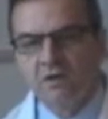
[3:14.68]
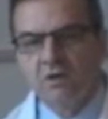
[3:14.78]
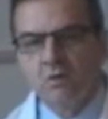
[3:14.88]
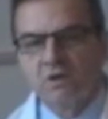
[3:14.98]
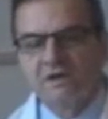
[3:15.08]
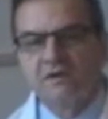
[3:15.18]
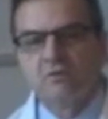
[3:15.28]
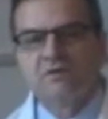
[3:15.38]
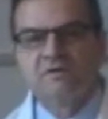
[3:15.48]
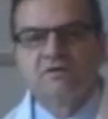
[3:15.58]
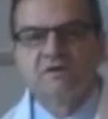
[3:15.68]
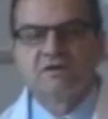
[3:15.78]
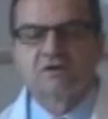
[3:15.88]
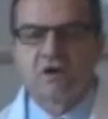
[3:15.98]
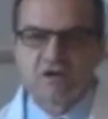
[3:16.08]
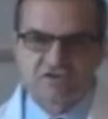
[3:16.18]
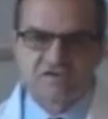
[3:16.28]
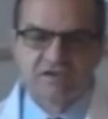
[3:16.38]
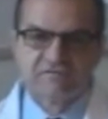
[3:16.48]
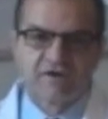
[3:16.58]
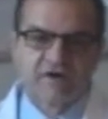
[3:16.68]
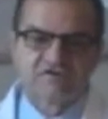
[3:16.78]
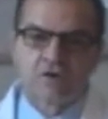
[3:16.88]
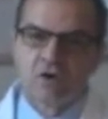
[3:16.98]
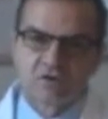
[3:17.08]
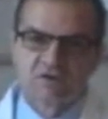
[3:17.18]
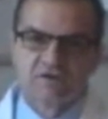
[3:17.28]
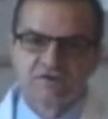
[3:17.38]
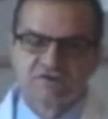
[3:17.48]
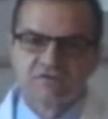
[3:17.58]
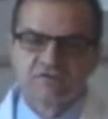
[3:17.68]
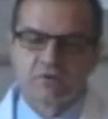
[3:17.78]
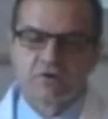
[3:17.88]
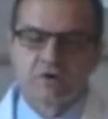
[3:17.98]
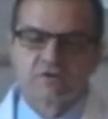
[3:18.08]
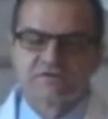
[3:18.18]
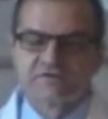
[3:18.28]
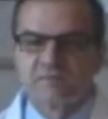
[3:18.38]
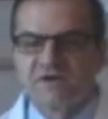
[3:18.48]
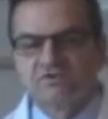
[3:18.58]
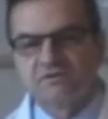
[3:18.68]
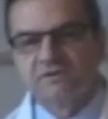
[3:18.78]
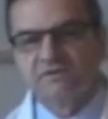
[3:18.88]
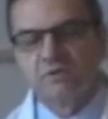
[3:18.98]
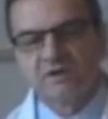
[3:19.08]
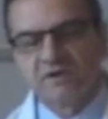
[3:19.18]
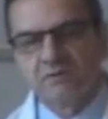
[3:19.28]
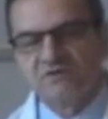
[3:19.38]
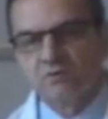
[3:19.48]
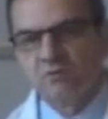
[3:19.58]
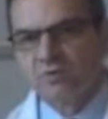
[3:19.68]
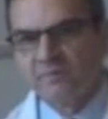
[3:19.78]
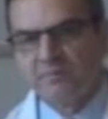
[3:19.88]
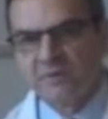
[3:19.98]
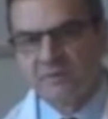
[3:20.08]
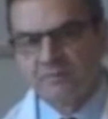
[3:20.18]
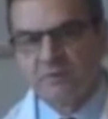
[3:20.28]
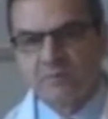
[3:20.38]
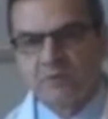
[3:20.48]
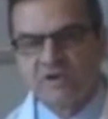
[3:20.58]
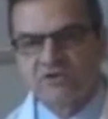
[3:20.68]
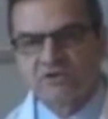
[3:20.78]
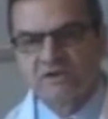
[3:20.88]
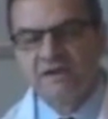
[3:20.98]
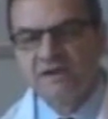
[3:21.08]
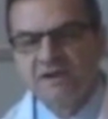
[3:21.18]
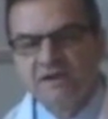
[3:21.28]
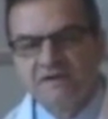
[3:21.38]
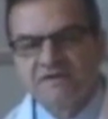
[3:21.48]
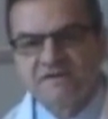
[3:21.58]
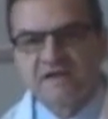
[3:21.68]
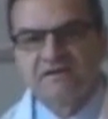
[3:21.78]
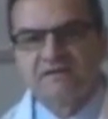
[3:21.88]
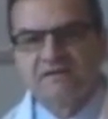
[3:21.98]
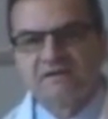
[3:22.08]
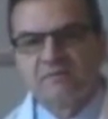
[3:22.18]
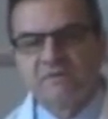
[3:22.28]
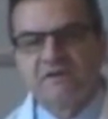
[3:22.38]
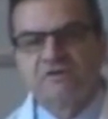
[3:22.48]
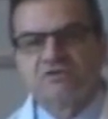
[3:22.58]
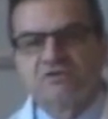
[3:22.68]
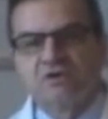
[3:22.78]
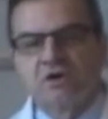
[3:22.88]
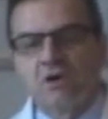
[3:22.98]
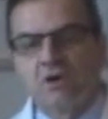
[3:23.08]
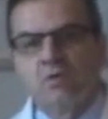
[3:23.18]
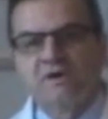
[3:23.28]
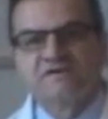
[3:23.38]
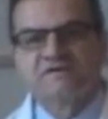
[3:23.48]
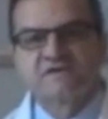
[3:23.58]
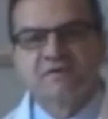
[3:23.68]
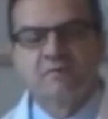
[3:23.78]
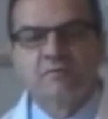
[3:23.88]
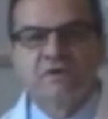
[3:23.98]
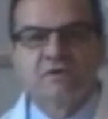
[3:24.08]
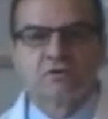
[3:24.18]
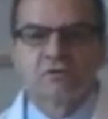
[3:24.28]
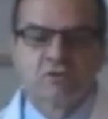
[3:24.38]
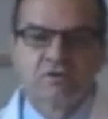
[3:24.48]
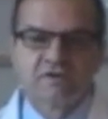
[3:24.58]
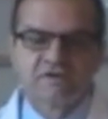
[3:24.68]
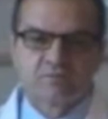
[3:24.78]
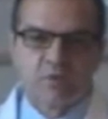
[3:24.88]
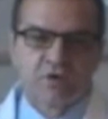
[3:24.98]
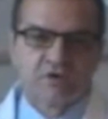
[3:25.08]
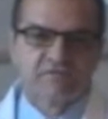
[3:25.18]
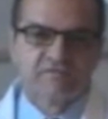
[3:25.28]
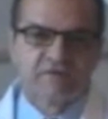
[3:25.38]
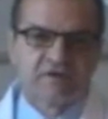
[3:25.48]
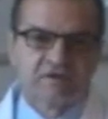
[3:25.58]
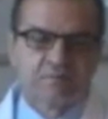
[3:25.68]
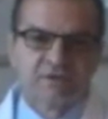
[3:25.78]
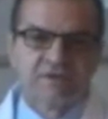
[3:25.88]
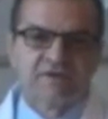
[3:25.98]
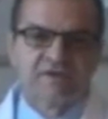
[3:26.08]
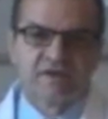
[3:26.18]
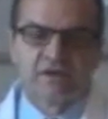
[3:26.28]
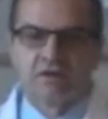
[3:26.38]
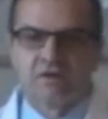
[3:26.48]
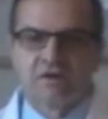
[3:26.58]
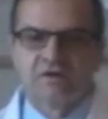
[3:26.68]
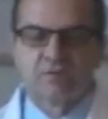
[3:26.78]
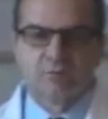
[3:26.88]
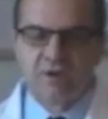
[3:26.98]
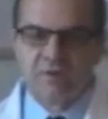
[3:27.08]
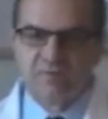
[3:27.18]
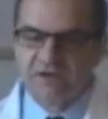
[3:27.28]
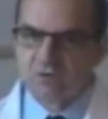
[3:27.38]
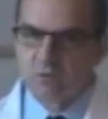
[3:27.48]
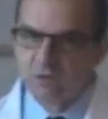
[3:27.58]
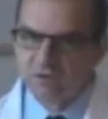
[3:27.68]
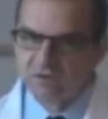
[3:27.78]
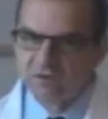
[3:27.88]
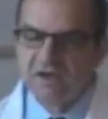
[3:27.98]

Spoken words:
What I would cautiously advise all clinicians, regardless of specialty, when it comes to wound bed preparation, is that it should always be included as part of complete care of a problematic wound,